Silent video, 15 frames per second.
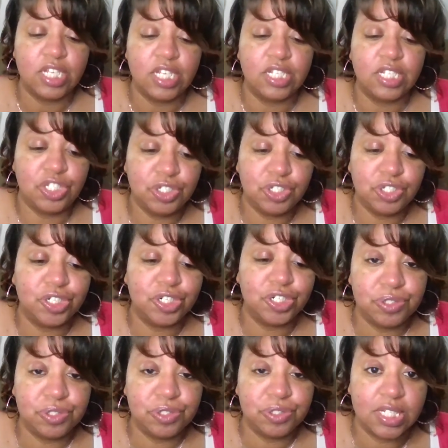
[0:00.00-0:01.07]
do your due
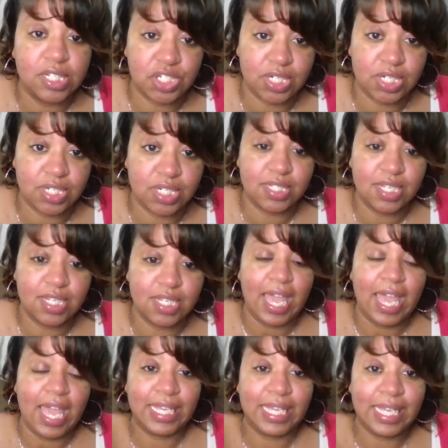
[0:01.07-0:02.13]
diligence
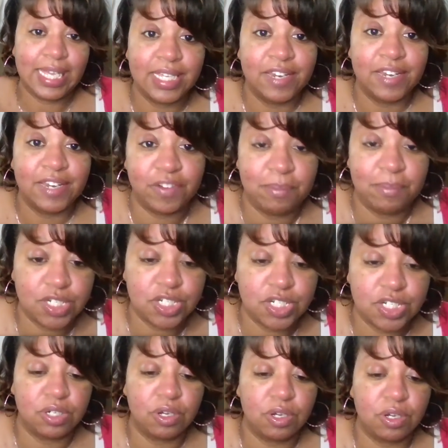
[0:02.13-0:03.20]
and get the information
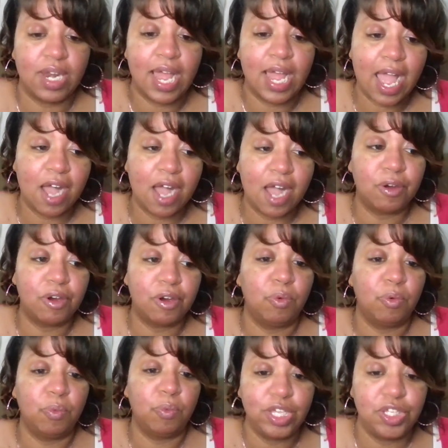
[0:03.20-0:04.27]
on how and
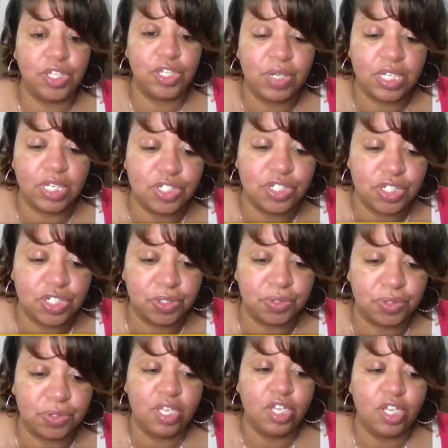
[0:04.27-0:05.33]
what you can do
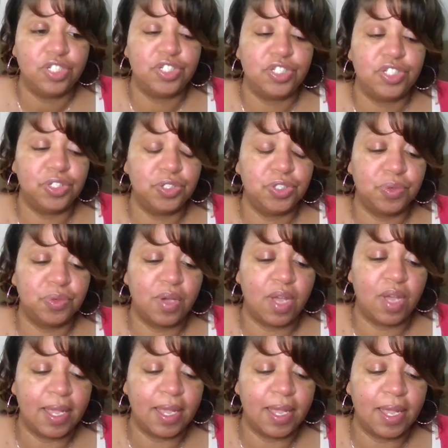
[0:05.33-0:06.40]
to
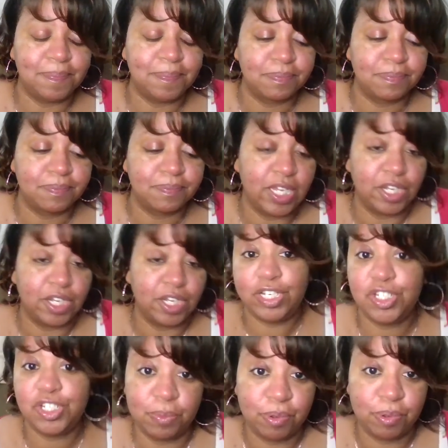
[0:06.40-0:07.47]
um, increase
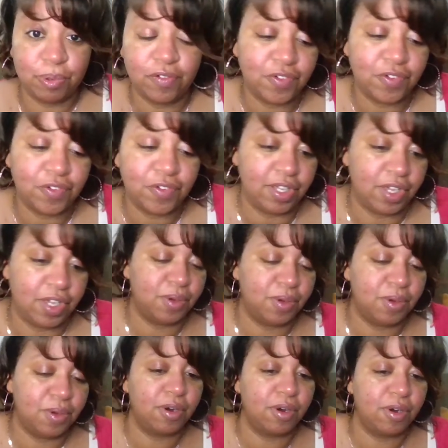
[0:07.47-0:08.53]
your portfolio
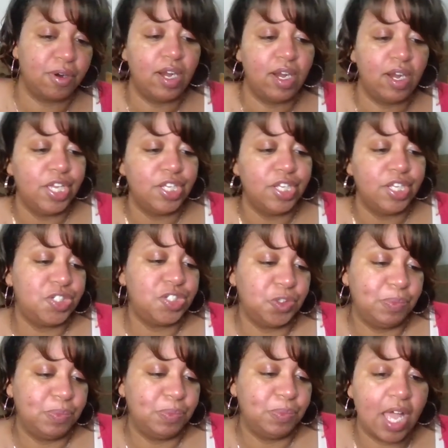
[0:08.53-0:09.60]
or to
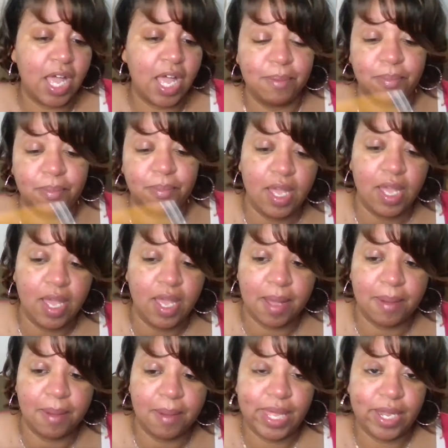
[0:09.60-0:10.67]
become um,
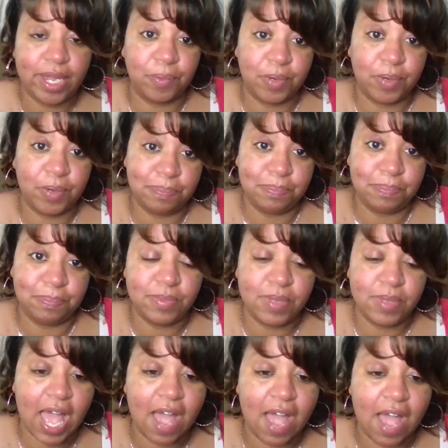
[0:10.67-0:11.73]
better with
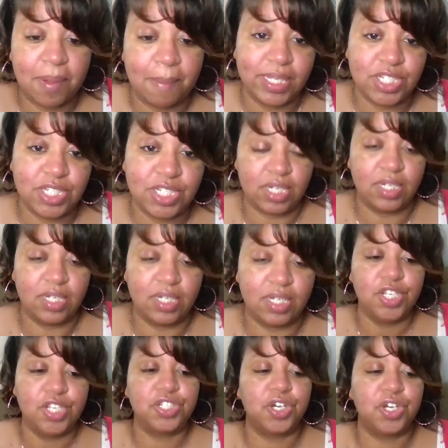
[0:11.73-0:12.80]
having a budget.
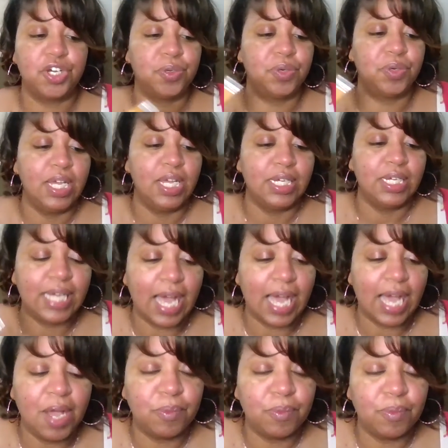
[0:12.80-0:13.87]
So
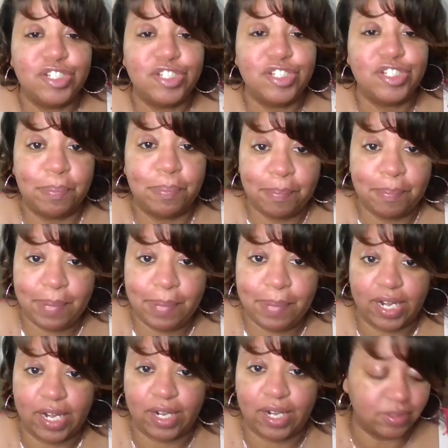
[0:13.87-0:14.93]
God wants you to prepare.